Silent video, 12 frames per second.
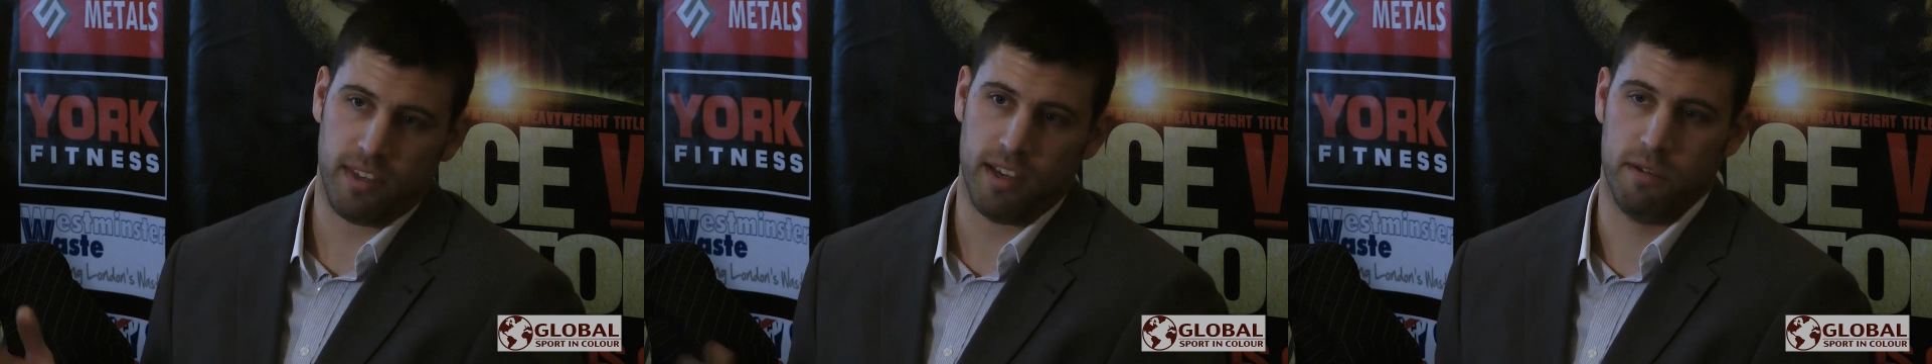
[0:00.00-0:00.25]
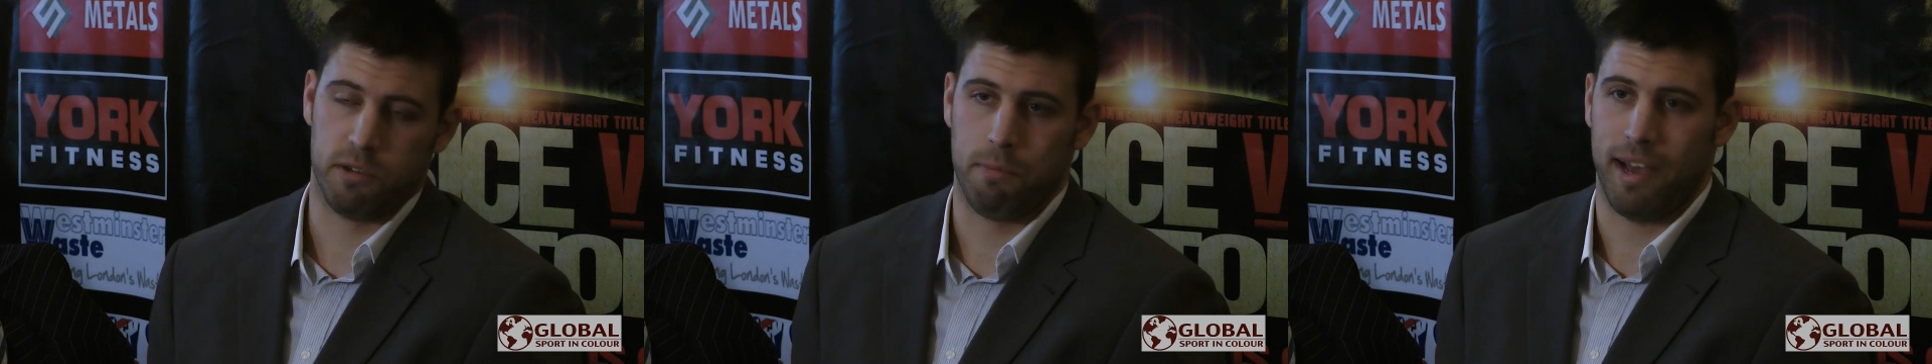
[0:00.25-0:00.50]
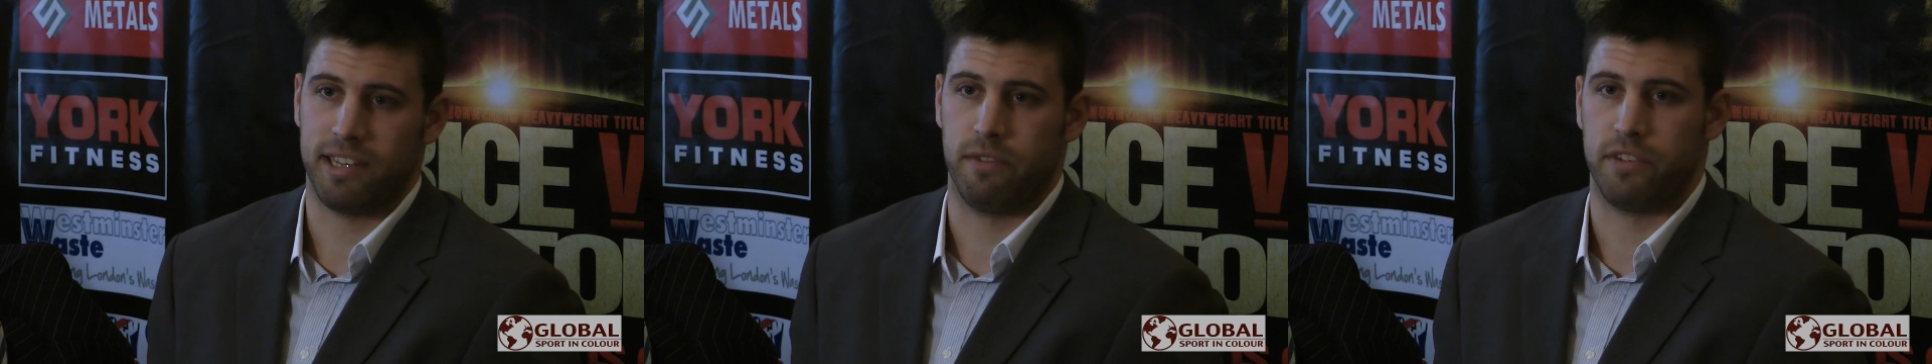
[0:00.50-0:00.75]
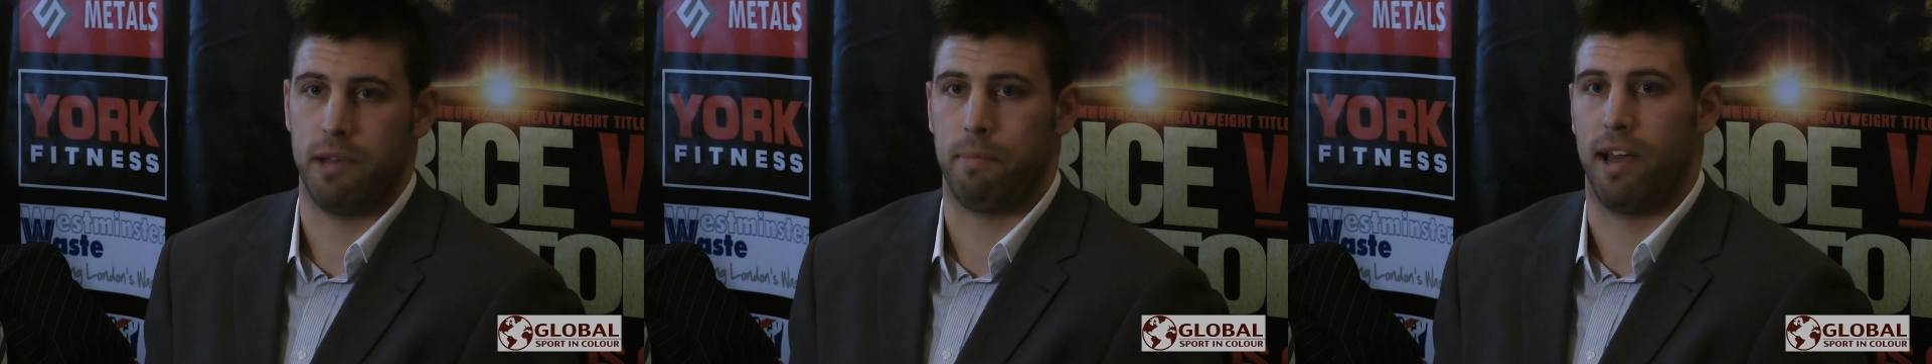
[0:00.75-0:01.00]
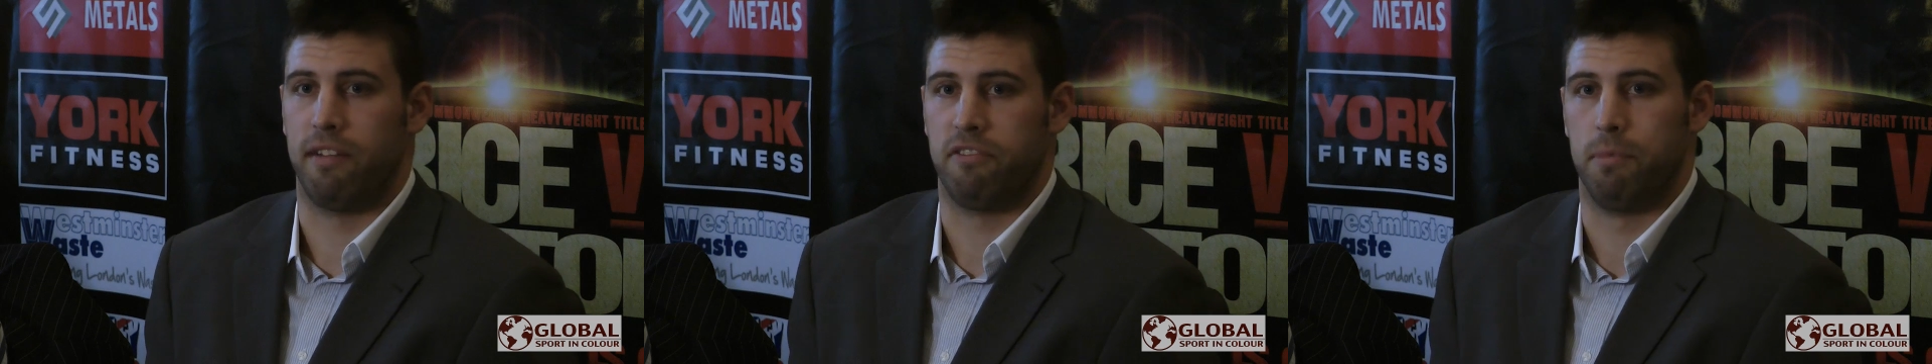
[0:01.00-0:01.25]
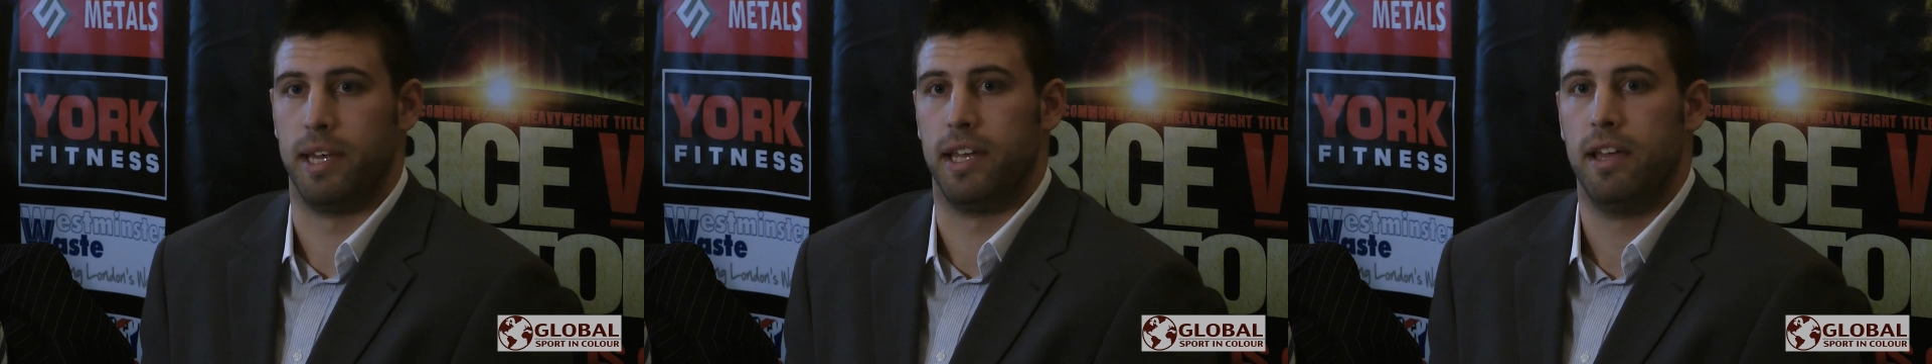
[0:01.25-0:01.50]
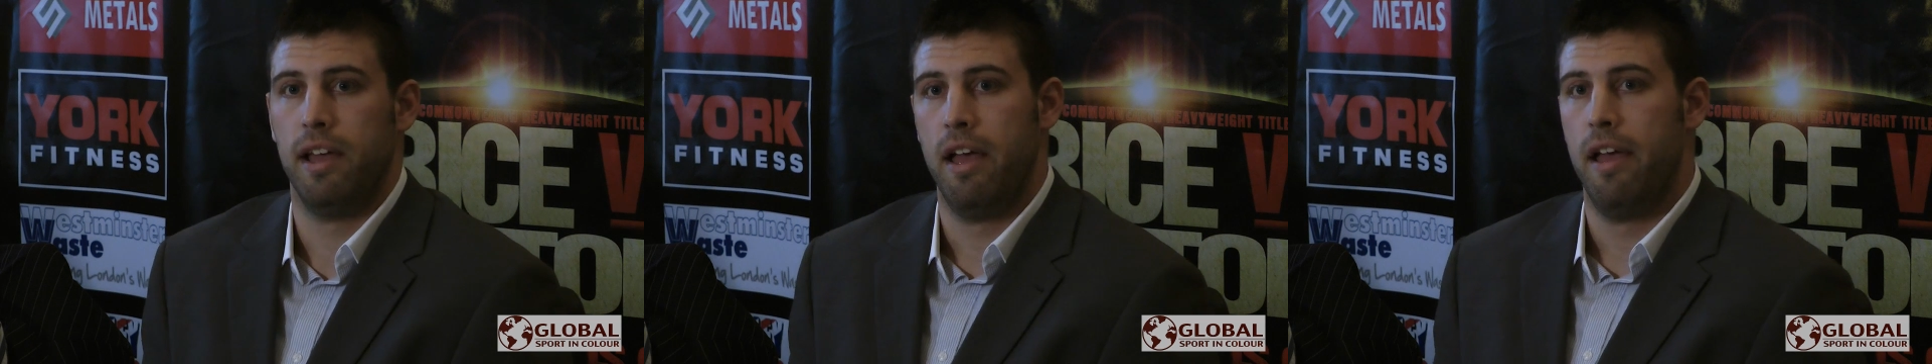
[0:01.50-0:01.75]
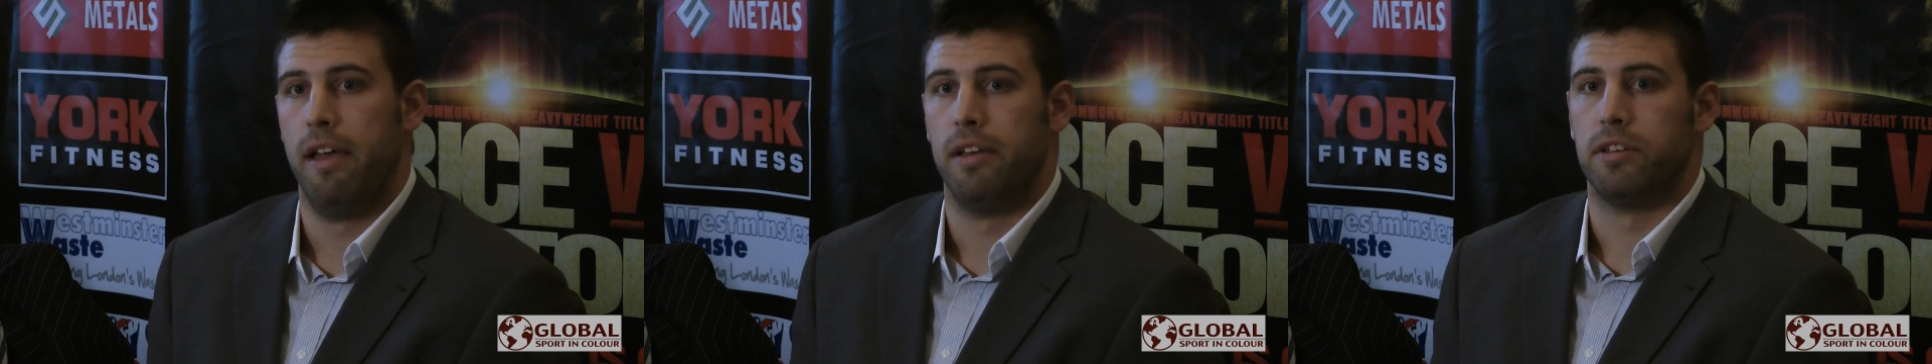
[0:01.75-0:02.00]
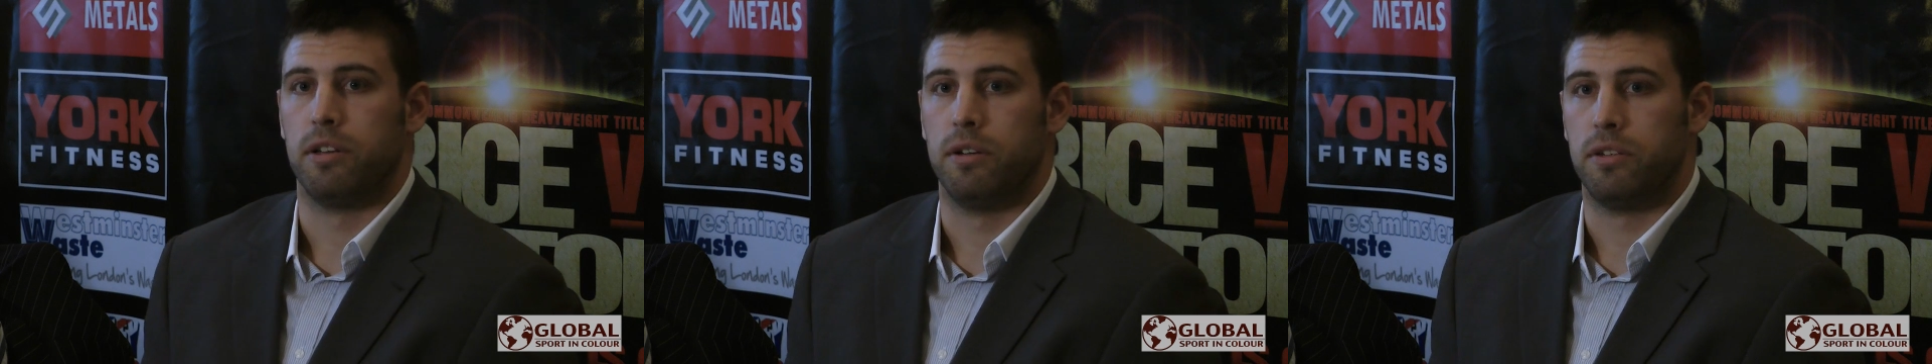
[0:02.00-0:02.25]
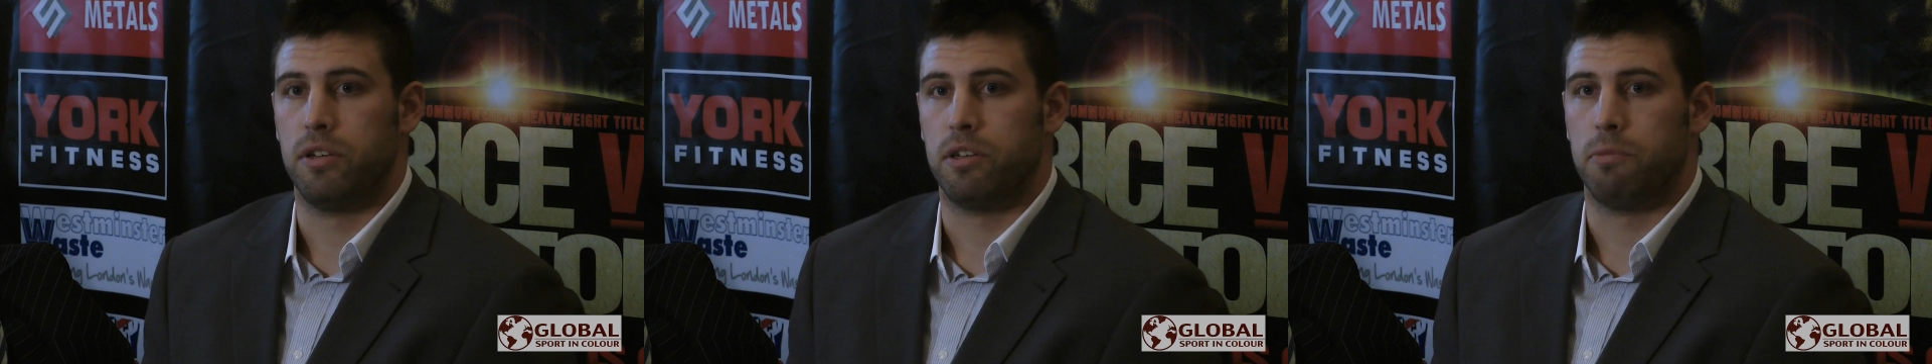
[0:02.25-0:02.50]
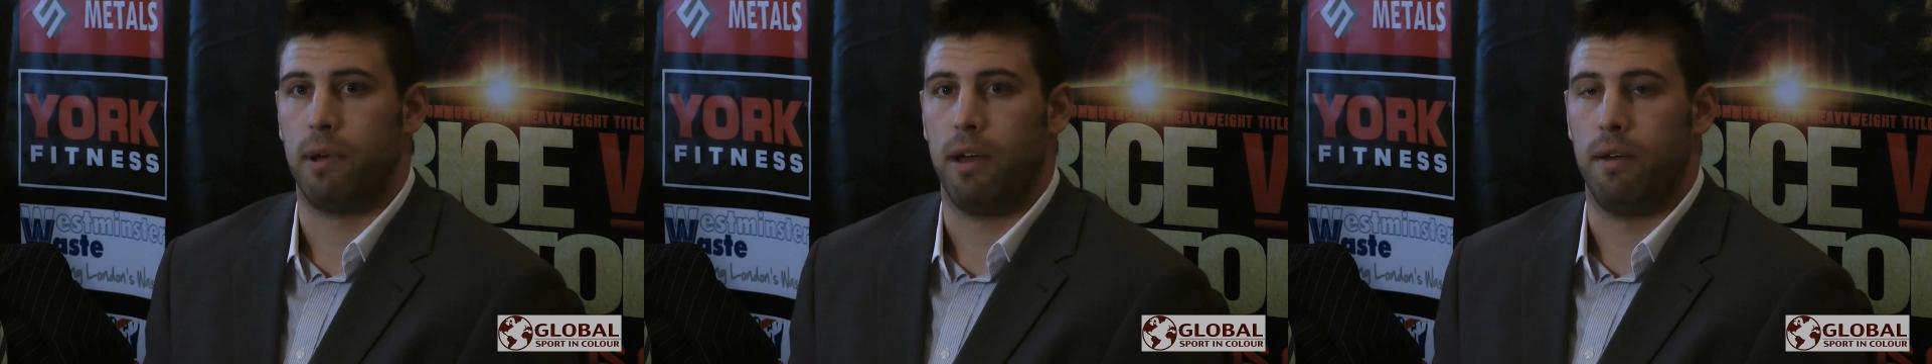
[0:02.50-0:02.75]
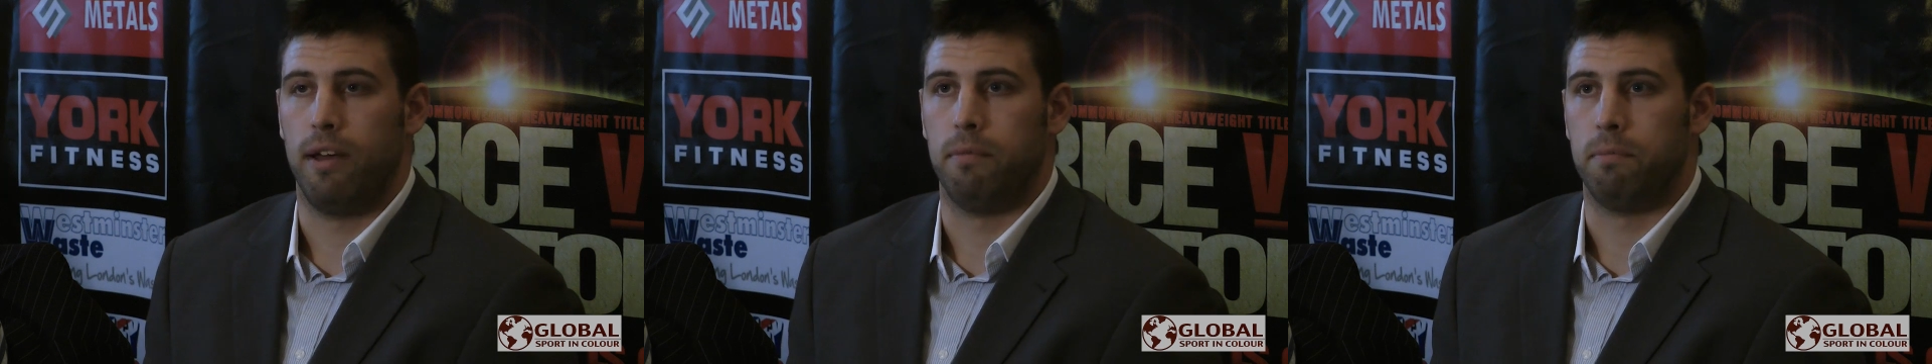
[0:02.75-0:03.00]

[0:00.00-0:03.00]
It was a massive setback for me, so it's just about